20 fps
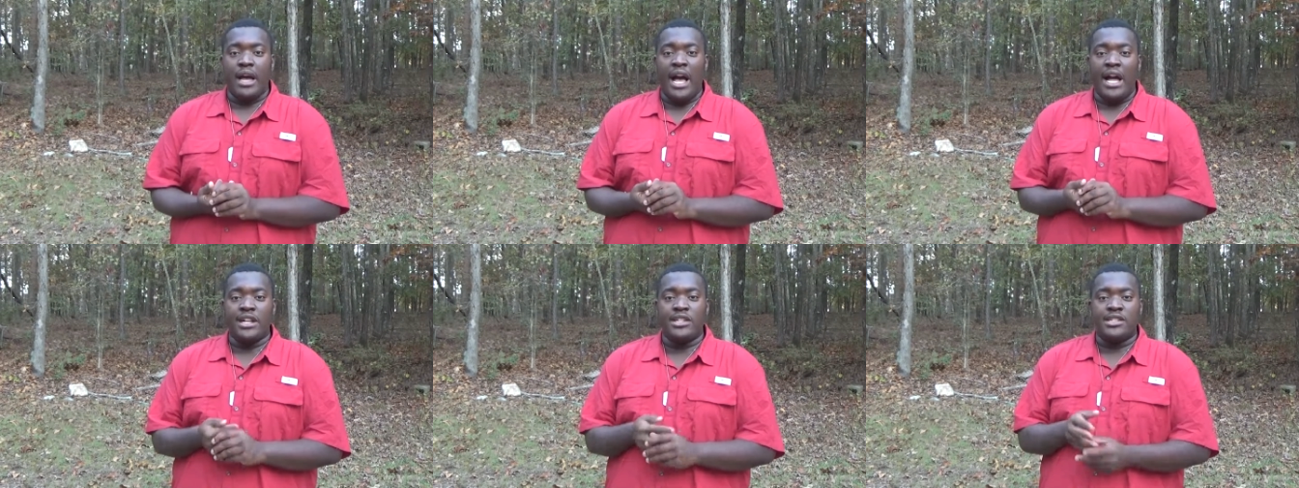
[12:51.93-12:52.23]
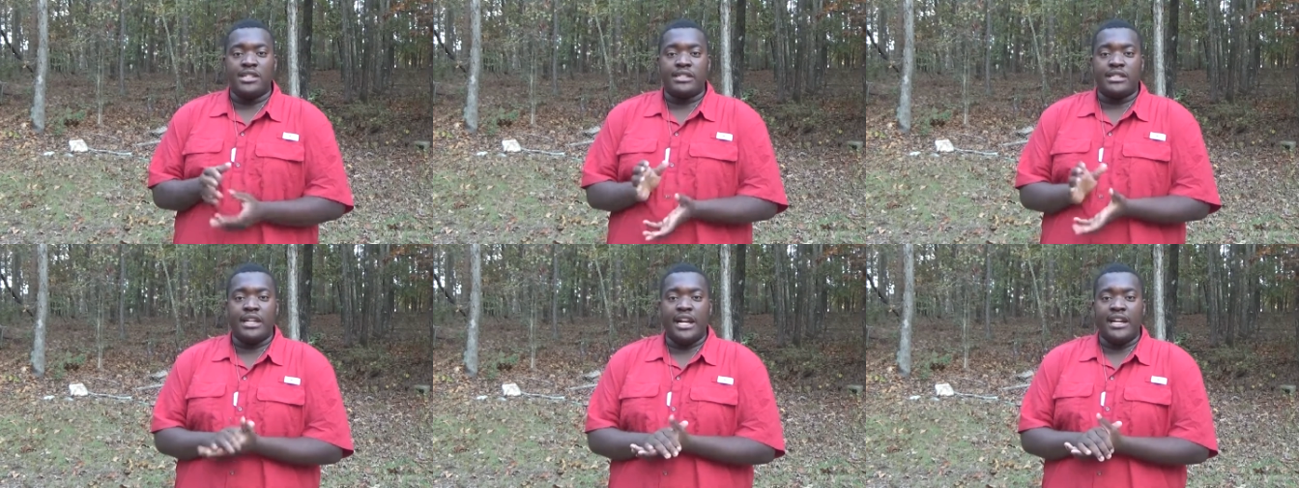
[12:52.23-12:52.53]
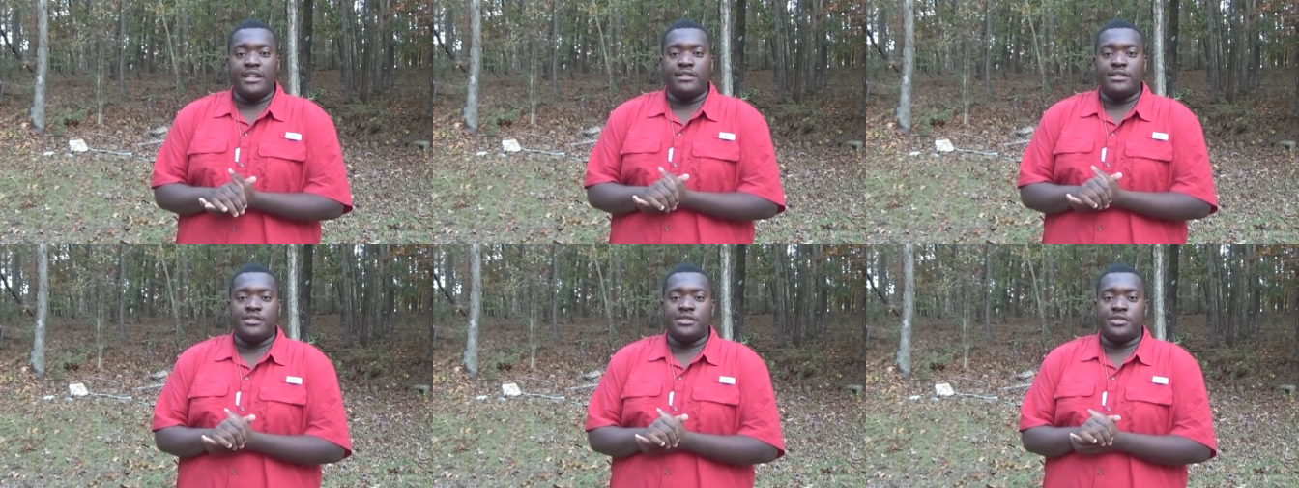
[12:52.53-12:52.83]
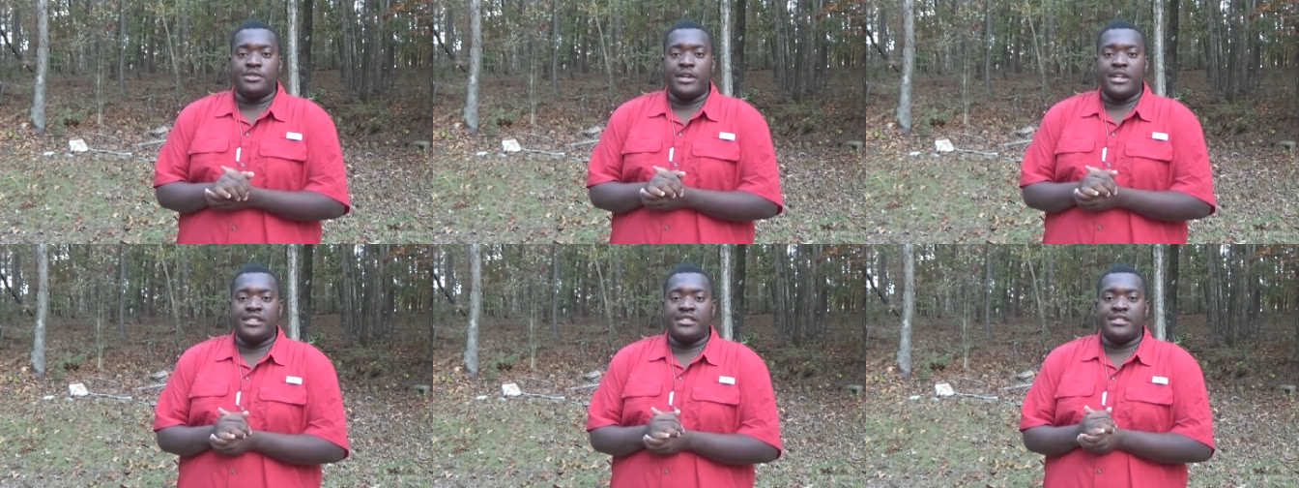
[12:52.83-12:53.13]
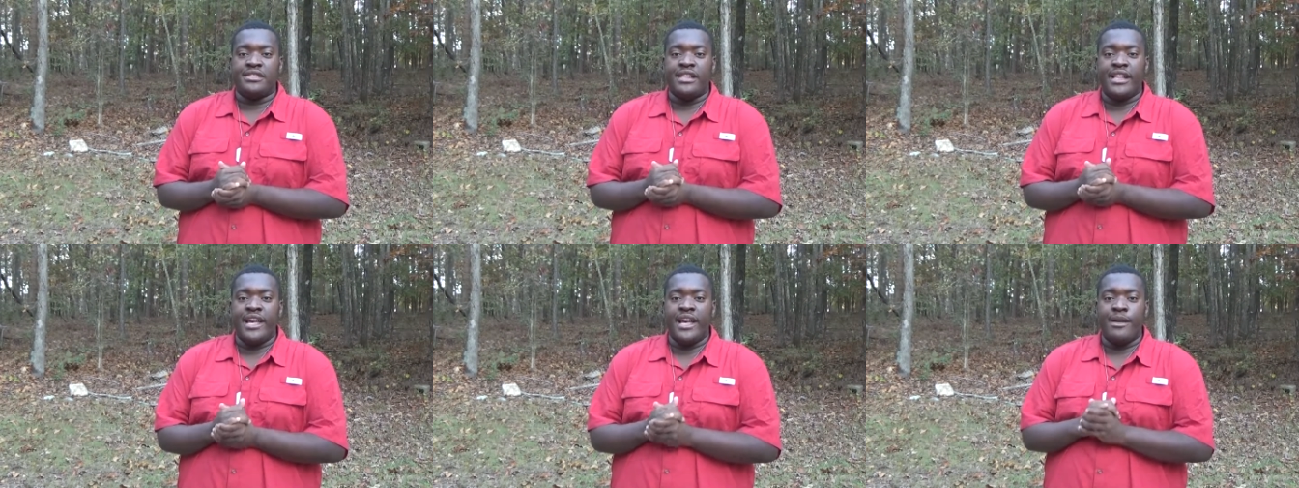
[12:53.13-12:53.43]
I'd just like to
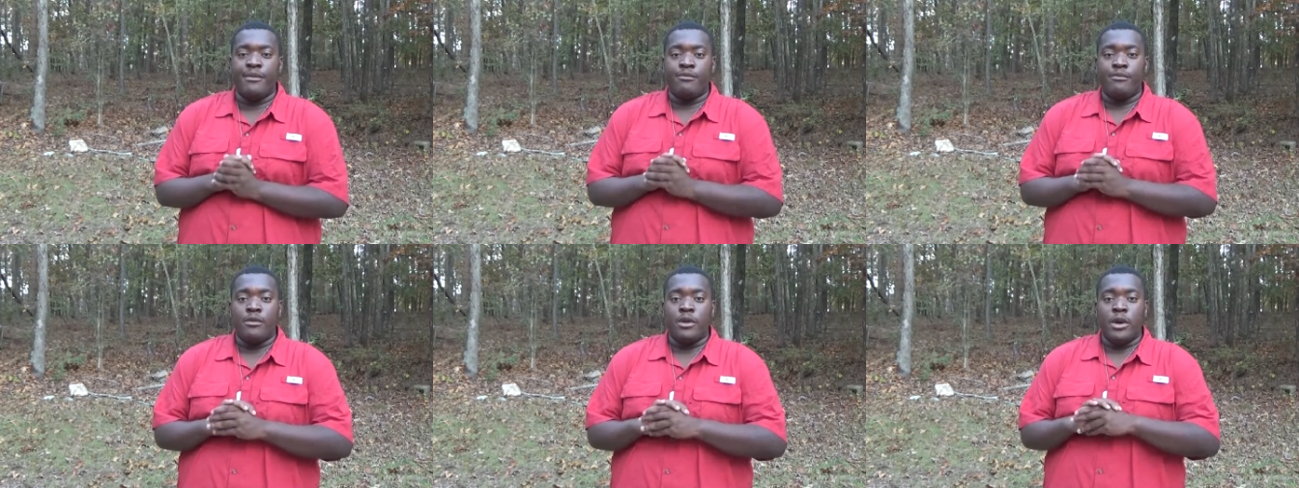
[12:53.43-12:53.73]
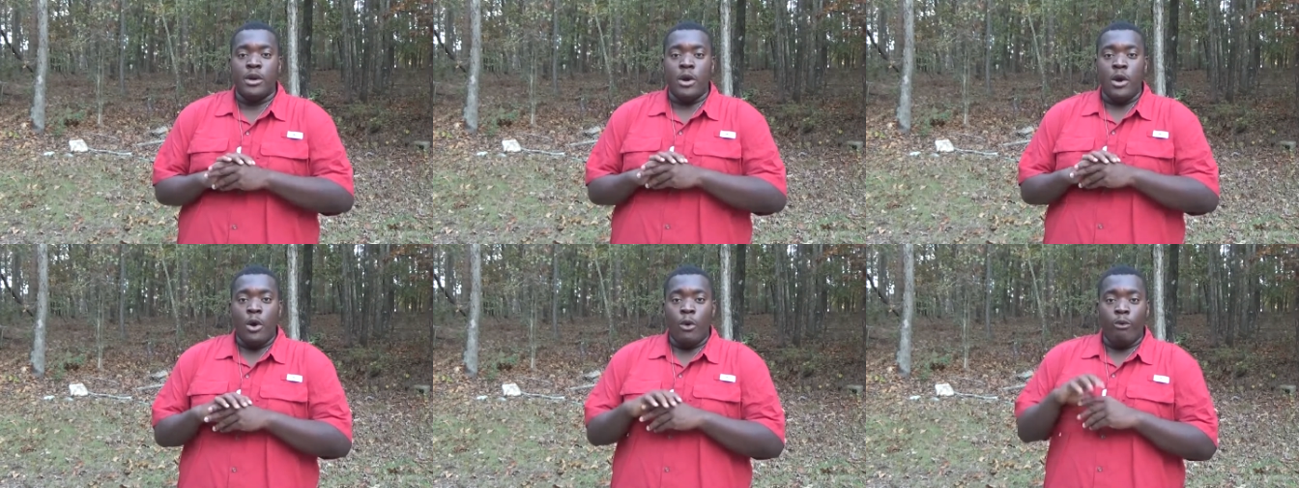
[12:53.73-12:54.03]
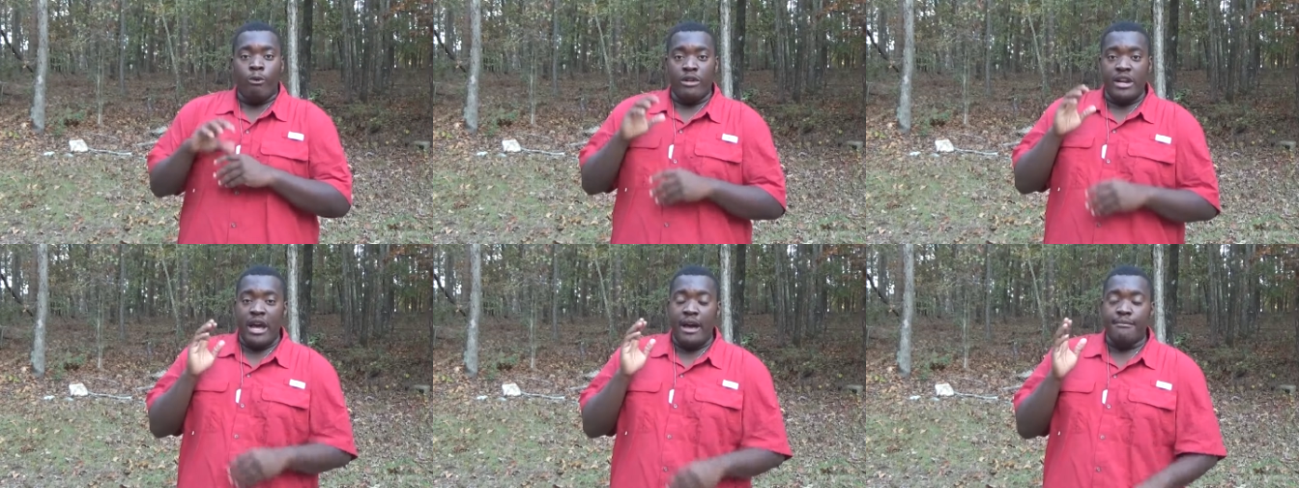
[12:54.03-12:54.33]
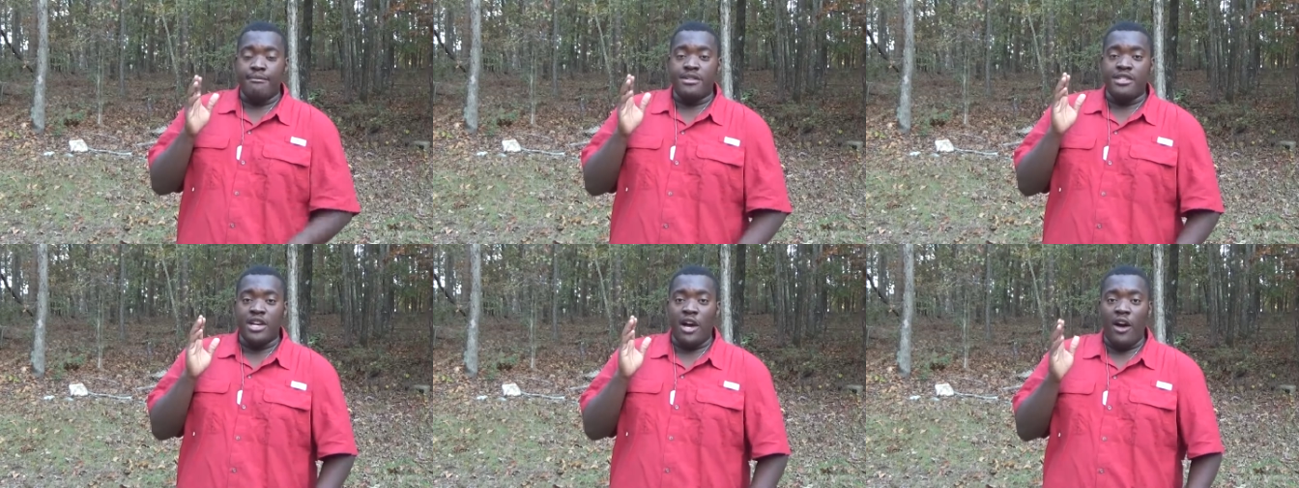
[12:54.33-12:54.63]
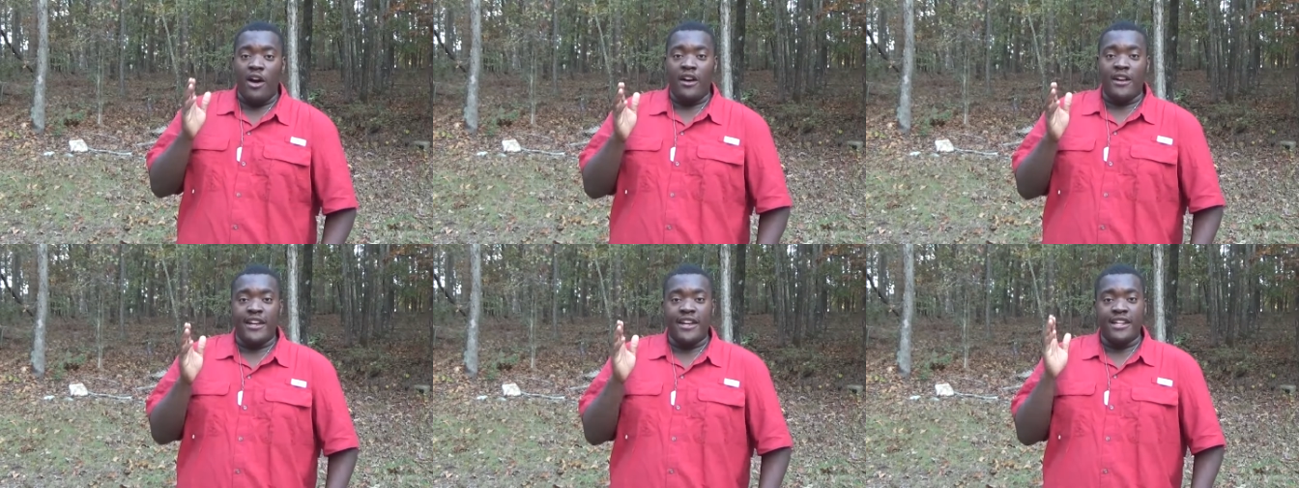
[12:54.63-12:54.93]
stress that when I'm
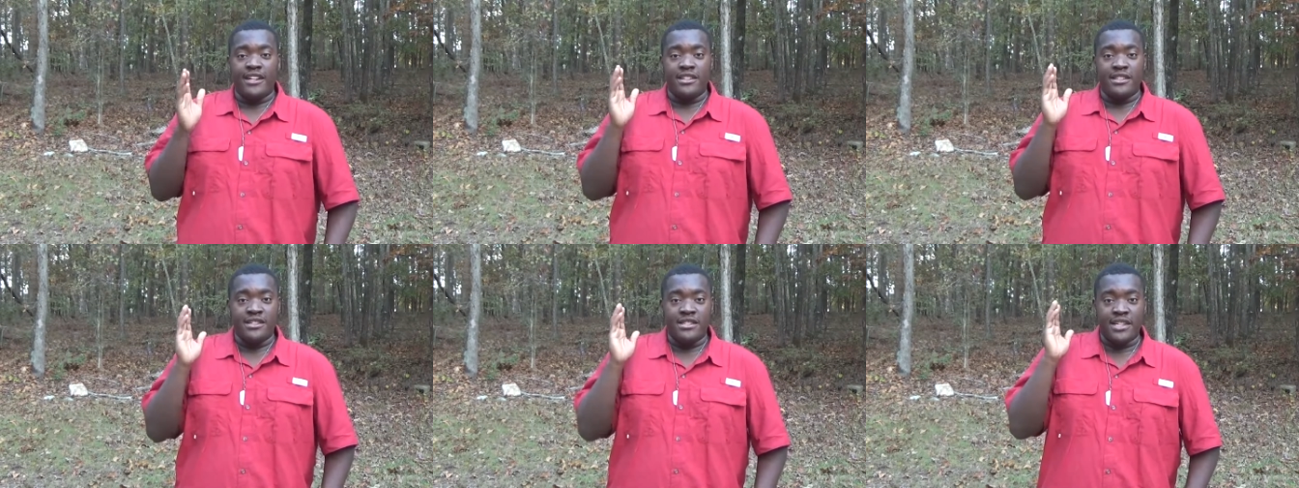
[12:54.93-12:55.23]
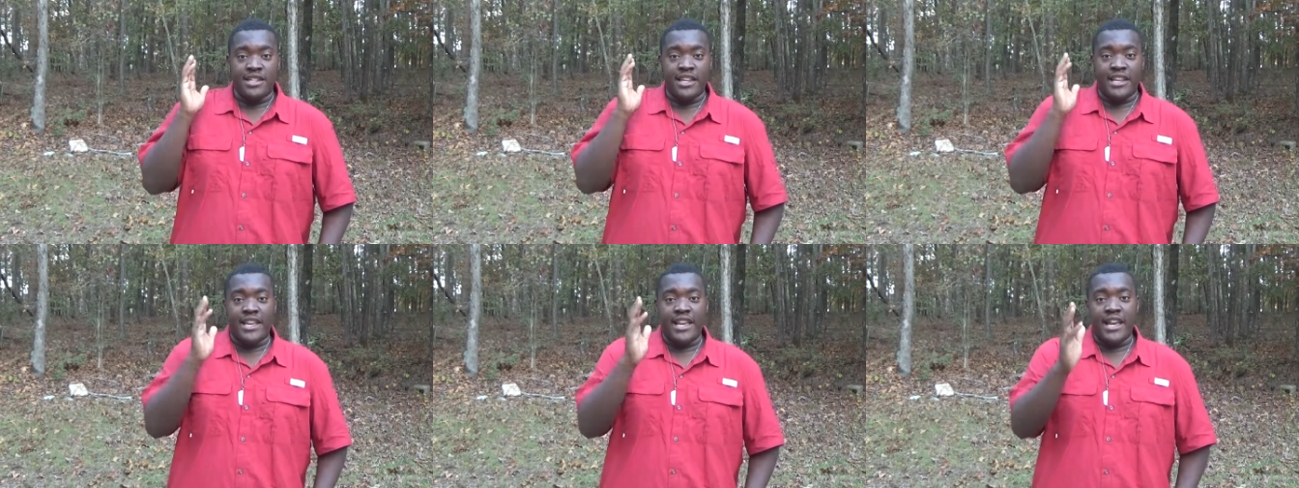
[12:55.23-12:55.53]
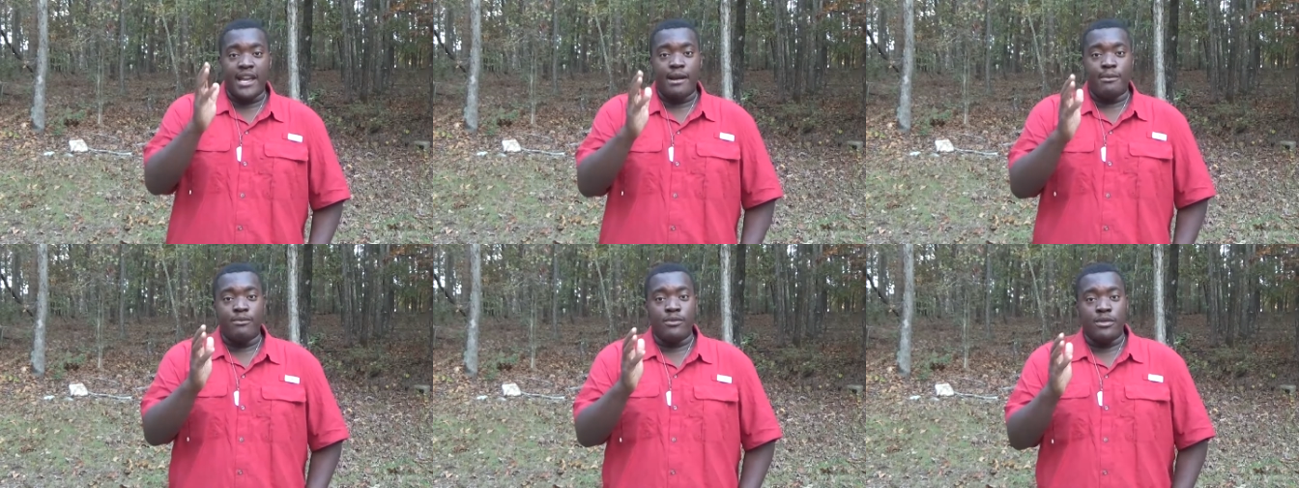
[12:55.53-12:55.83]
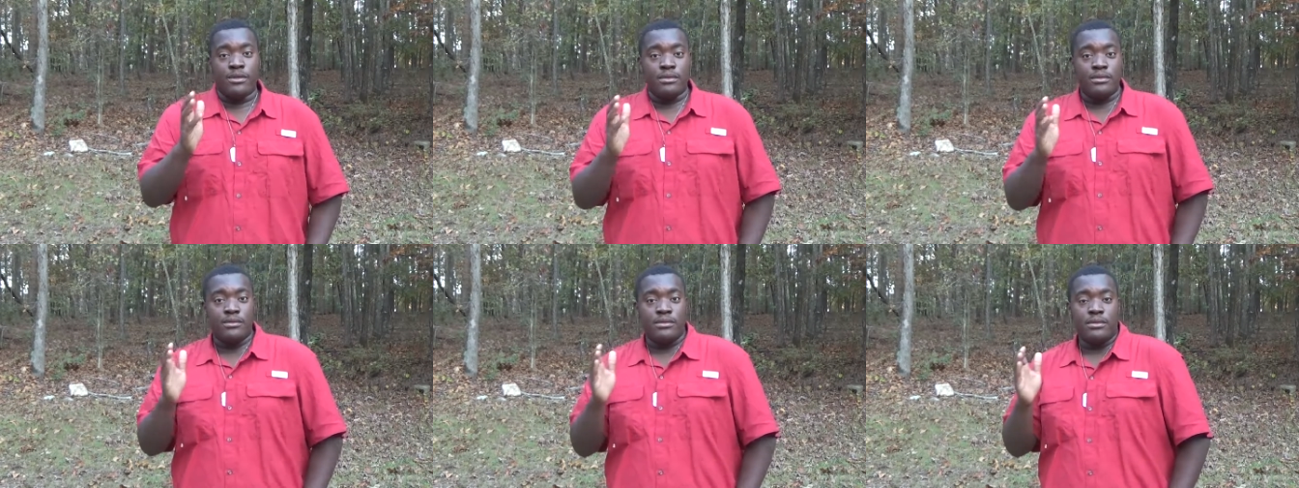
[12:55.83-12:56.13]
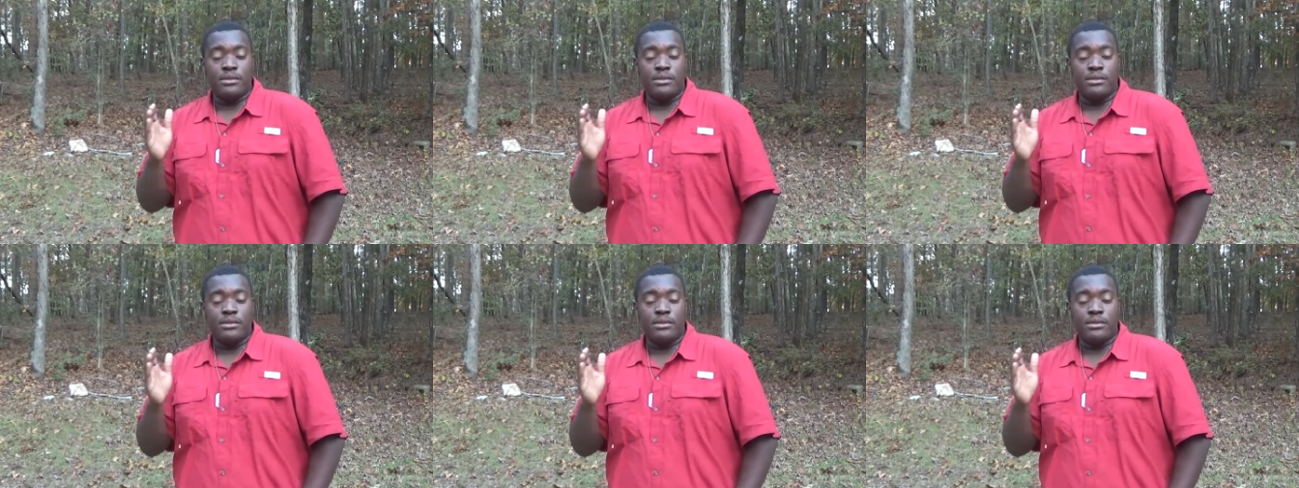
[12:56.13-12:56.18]
talking to the camera,